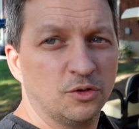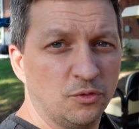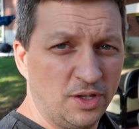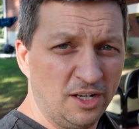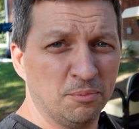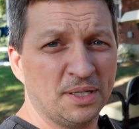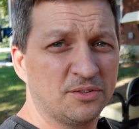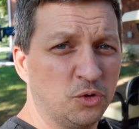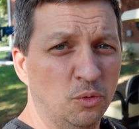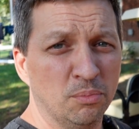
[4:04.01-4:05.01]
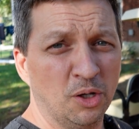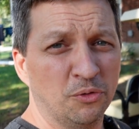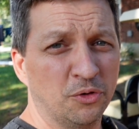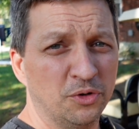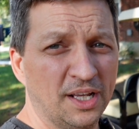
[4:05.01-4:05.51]
So if you had a big storm blow
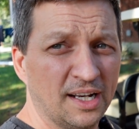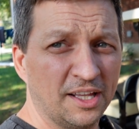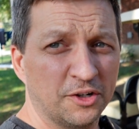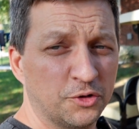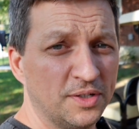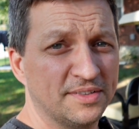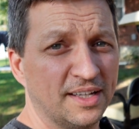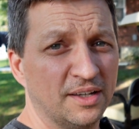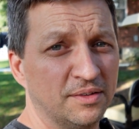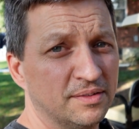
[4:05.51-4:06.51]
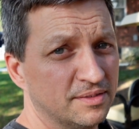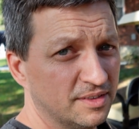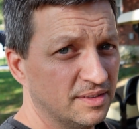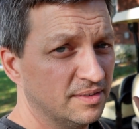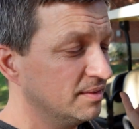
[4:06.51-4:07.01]
through and you had a lot of trees down,
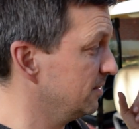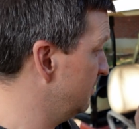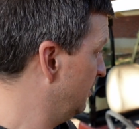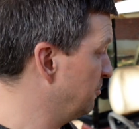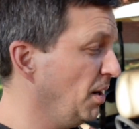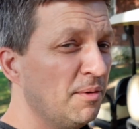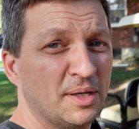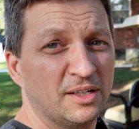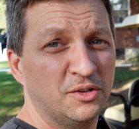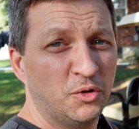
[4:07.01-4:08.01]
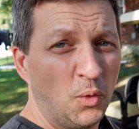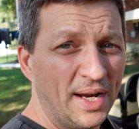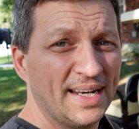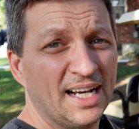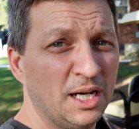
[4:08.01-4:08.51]
this might be a
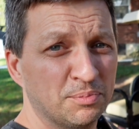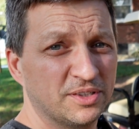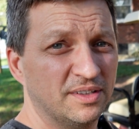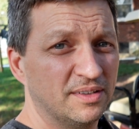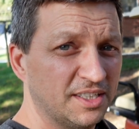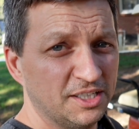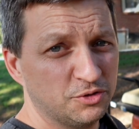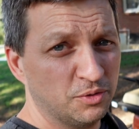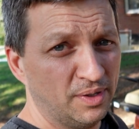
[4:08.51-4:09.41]
great option to get you